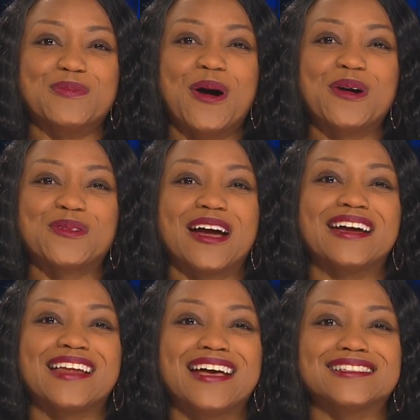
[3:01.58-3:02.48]
Paul Wright
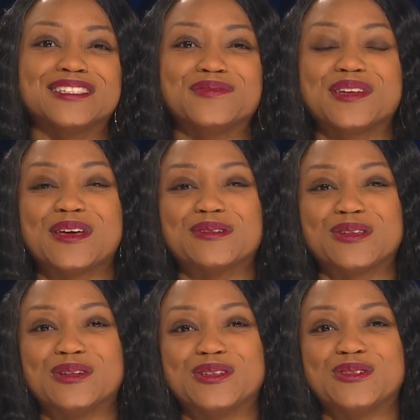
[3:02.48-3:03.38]
has his videos
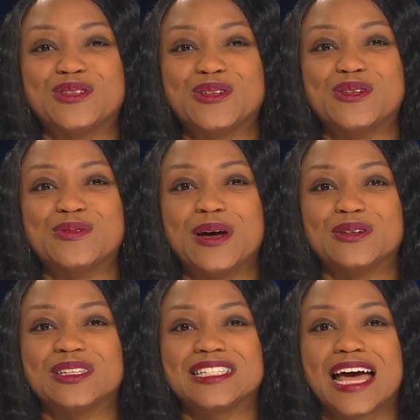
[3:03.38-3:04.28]
on YouTube under
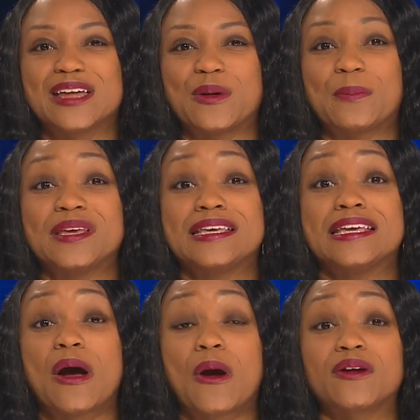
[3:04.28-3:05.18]
the title
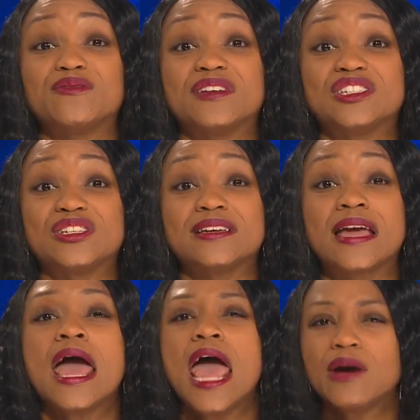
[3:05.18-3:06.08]
PR Fishing,
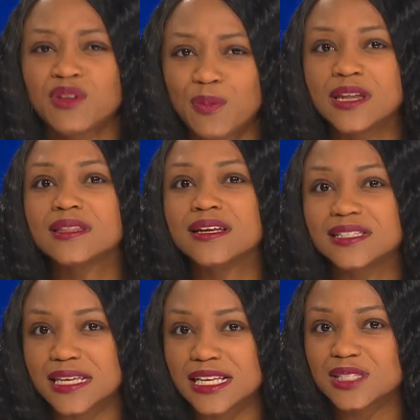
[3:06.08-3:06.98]
and we've put a link to
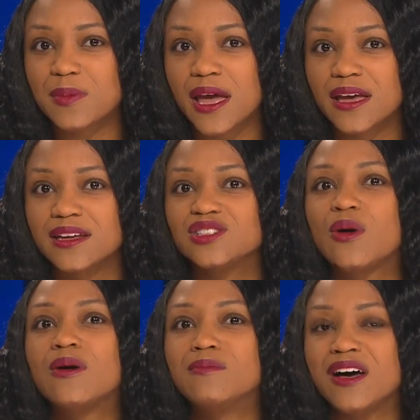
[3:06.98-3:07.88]
his page
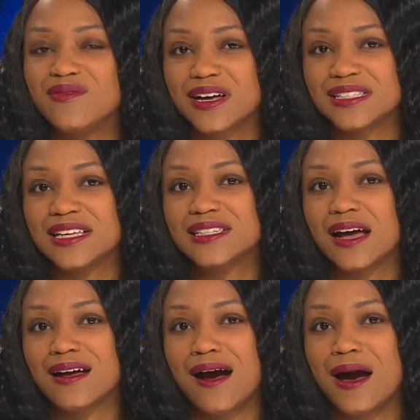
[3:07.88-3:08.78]
on
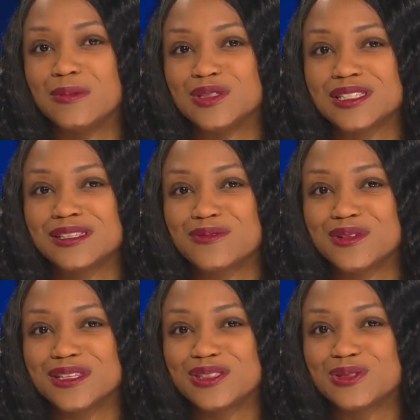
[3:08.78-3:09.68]
myfox8.com. Just look for
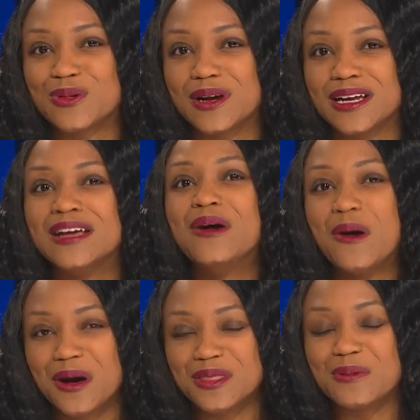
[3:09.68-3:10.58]
this story
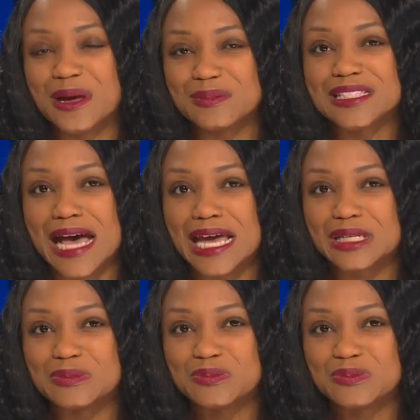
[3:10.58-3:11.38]
on the website.